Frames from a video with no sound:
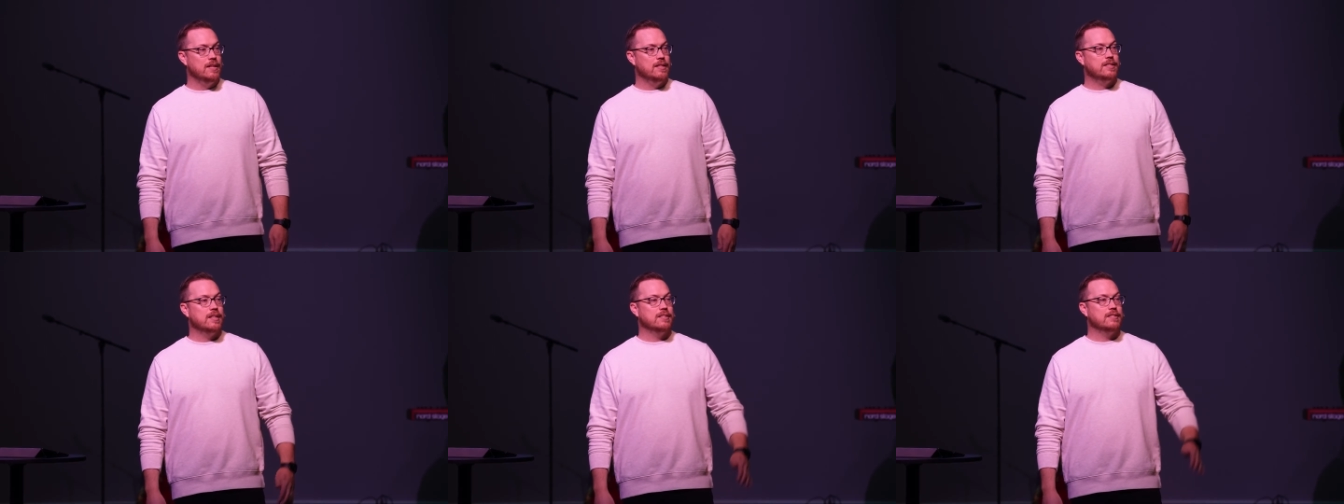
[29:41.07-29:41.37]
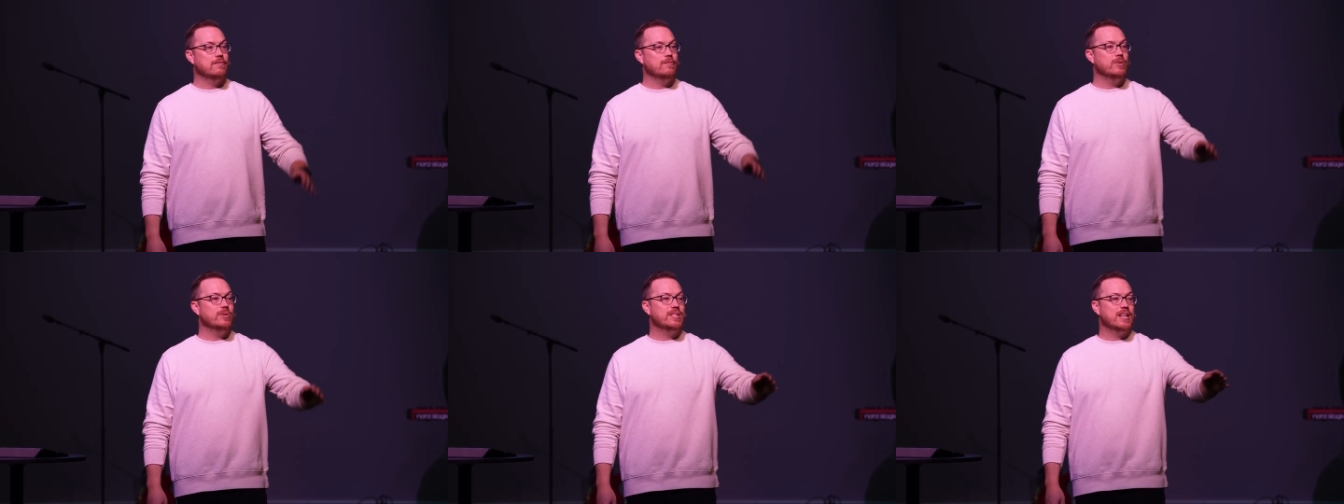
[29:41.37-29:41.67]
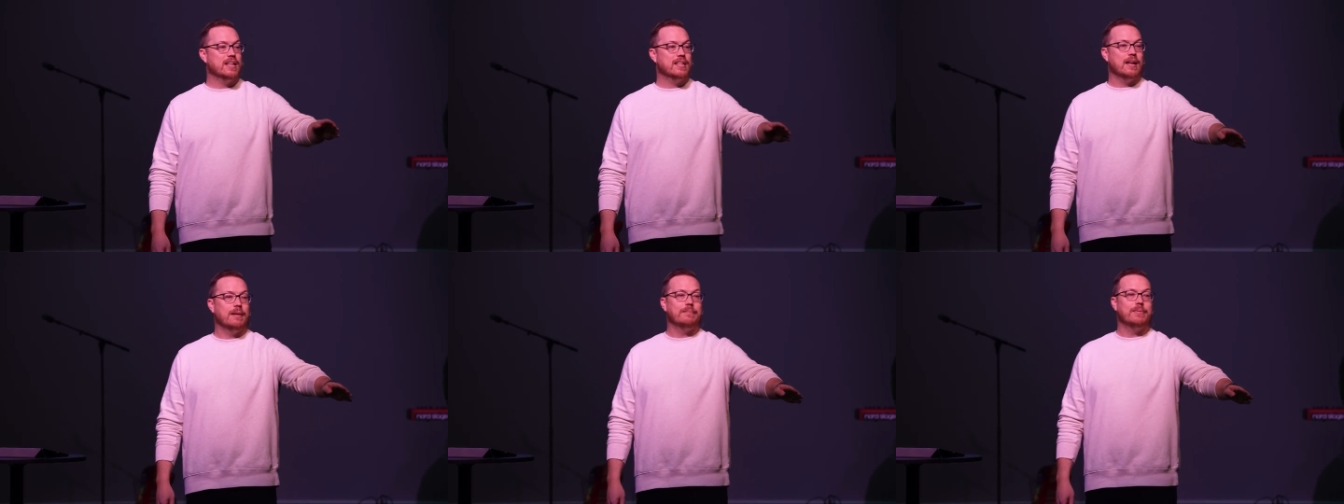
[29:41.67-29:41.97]
He says, if you
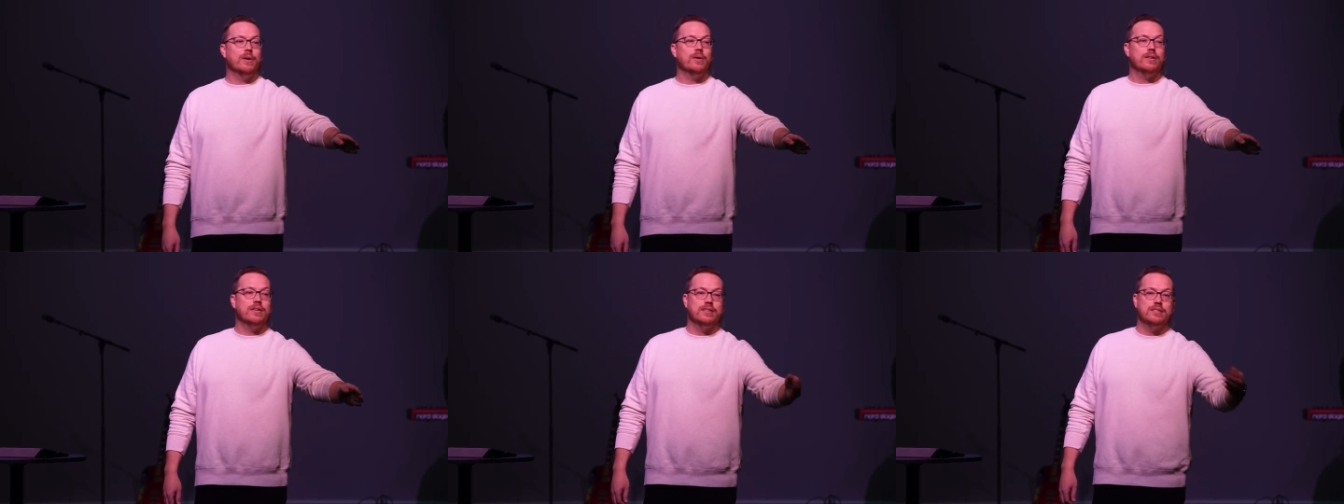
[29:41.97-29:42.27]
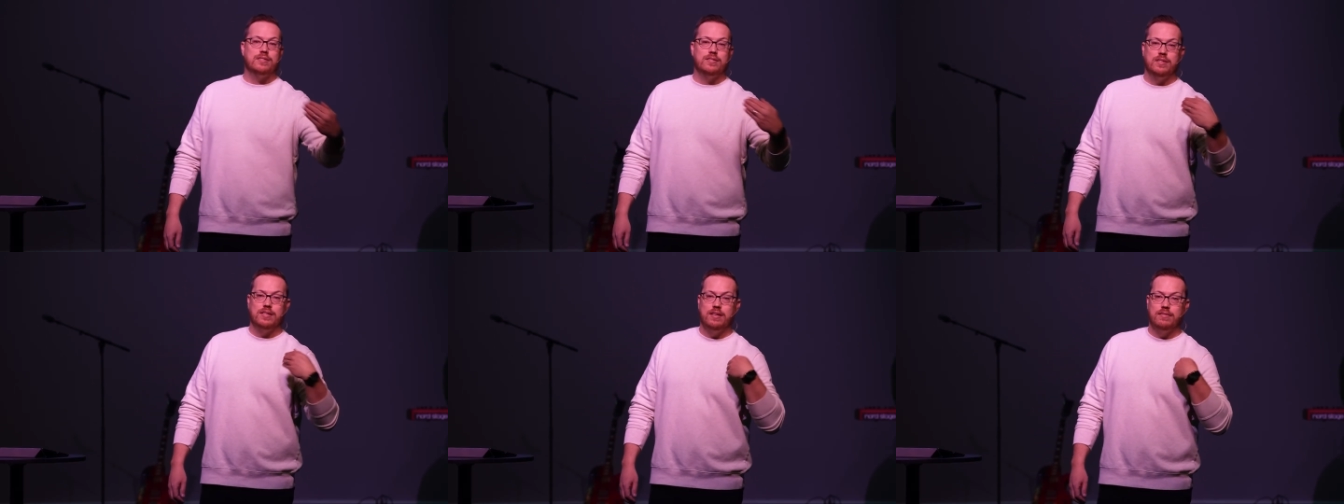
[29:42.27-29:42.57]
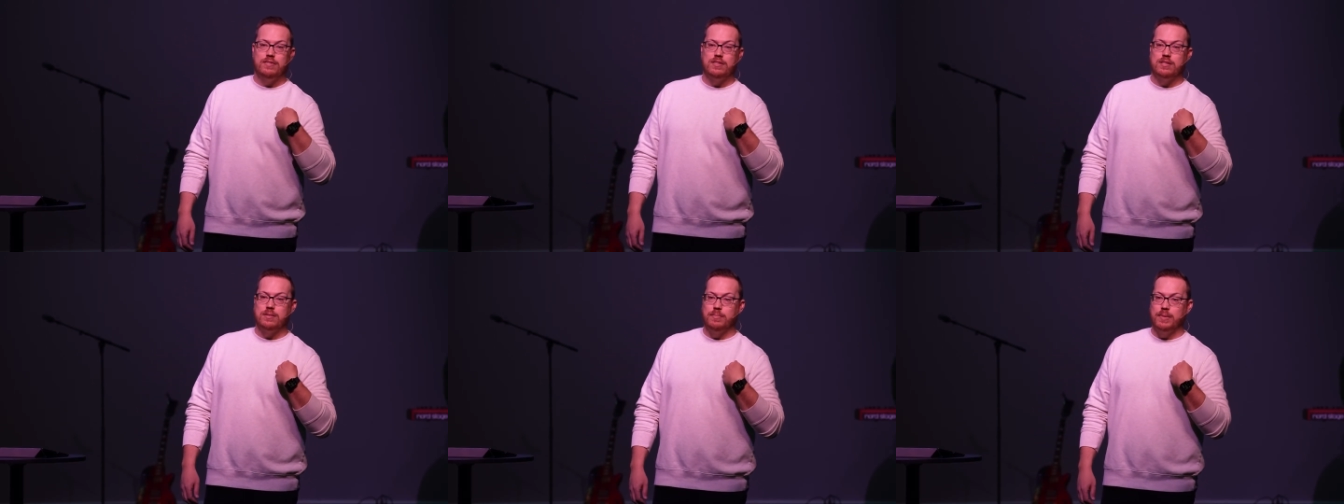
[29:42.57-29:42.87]
take that brokenness and you
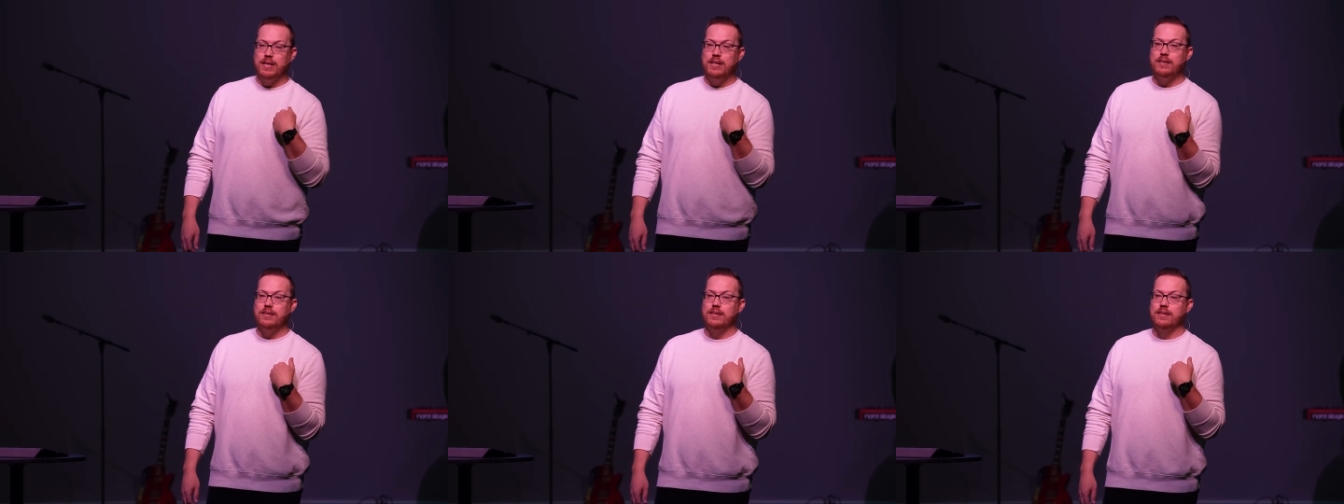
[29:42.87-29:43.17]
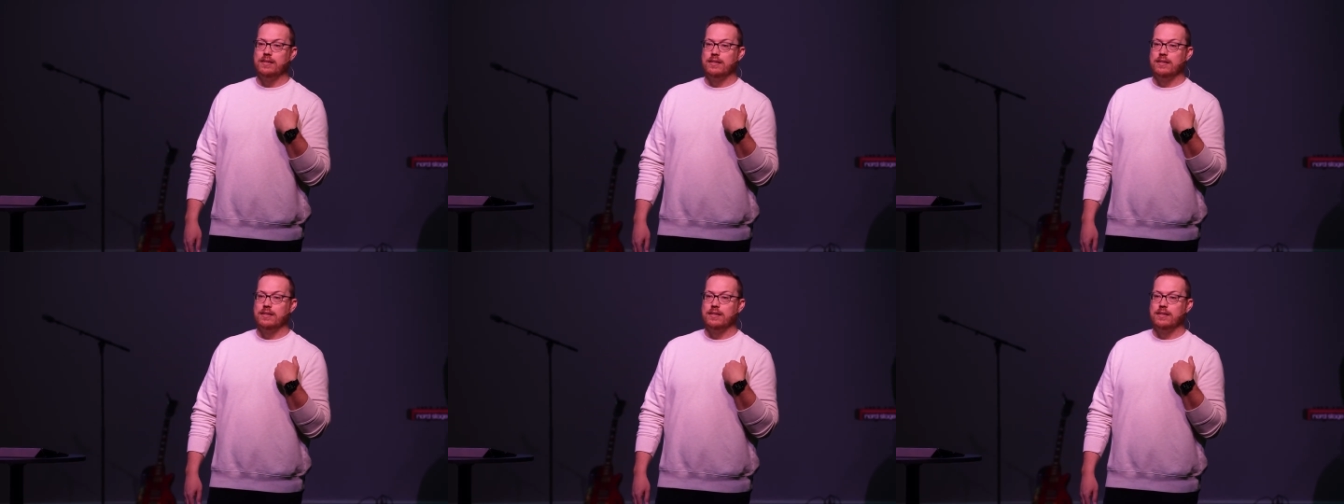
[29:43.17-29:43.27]
give it to me,